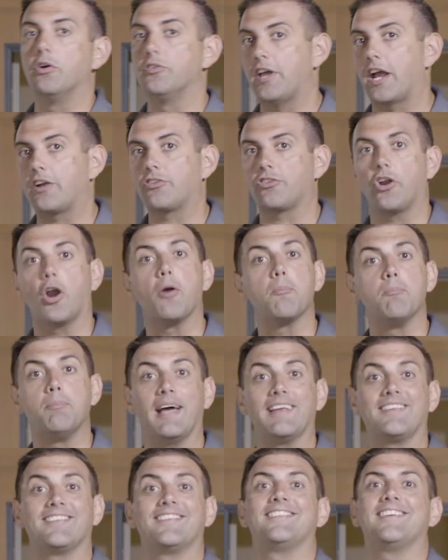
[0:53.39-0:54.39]
is actually our
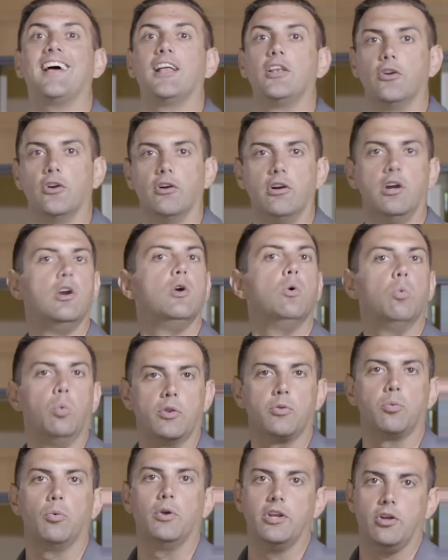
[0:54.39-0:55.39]
best seller
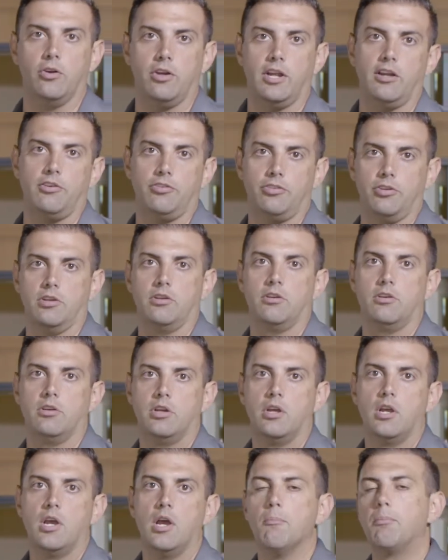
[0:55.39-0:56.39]
with Window Nation.
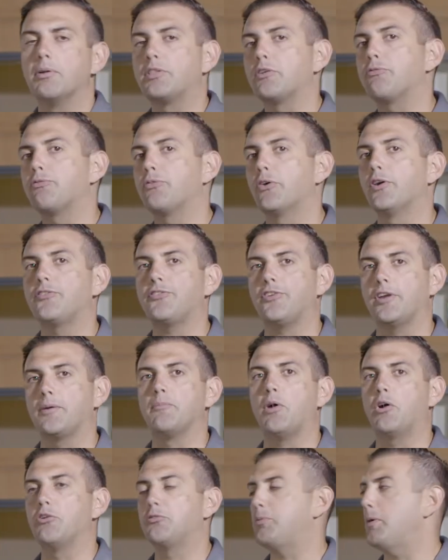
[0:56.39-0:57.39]
But the first
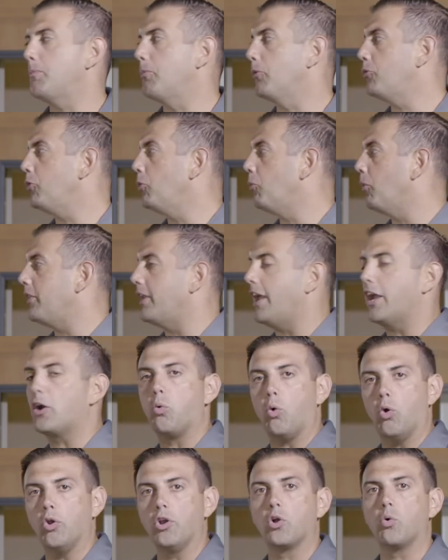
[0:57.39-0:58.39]
thing most people do when they
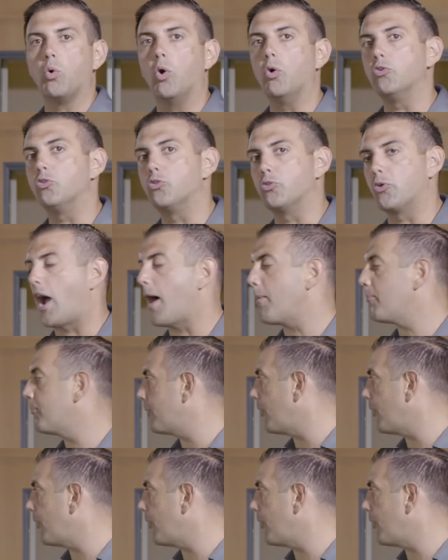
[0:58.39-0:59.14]
quote unquote drop